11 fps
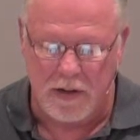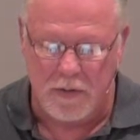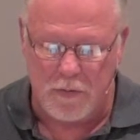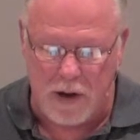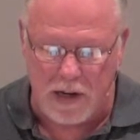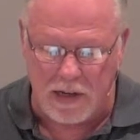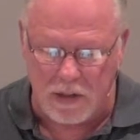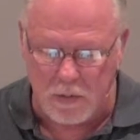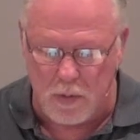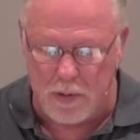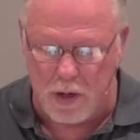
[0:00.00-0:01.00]
Finally, the
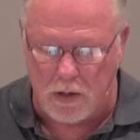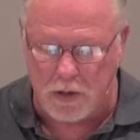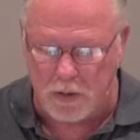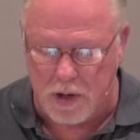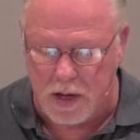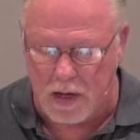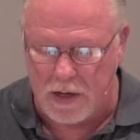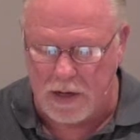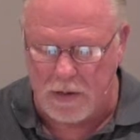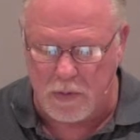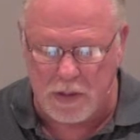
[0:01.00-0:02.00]
woman also died.
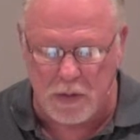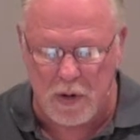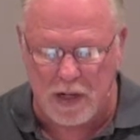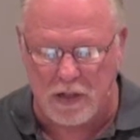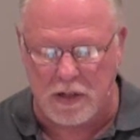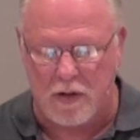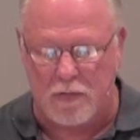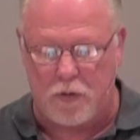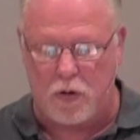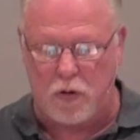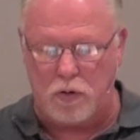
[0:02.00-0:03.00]
In the resurrection,
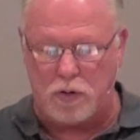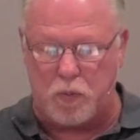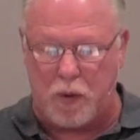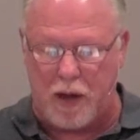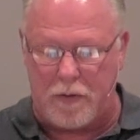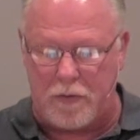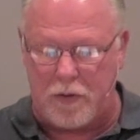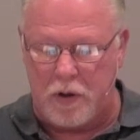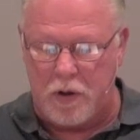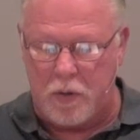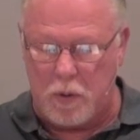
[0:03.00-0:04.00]
therefore, whose wife
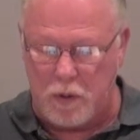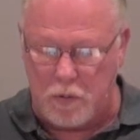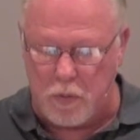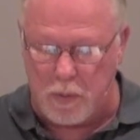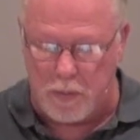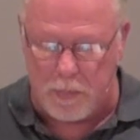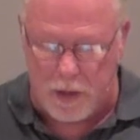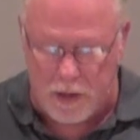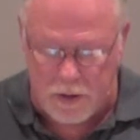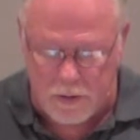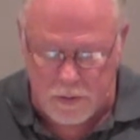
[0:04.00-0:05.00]
will the woman
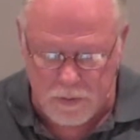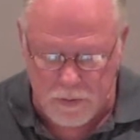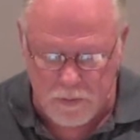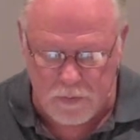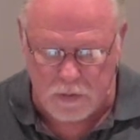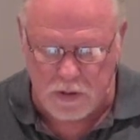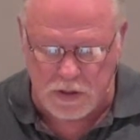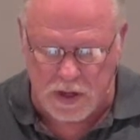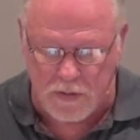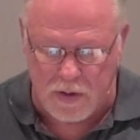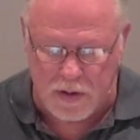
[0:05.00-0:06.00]
be? For the
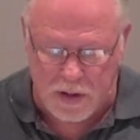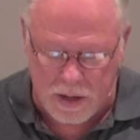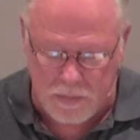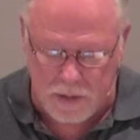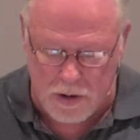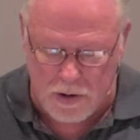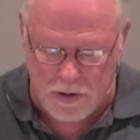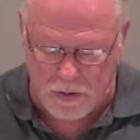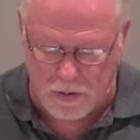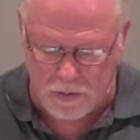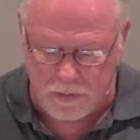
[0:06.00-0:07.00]
seven had married
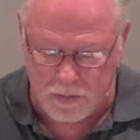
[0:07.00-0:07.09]
her.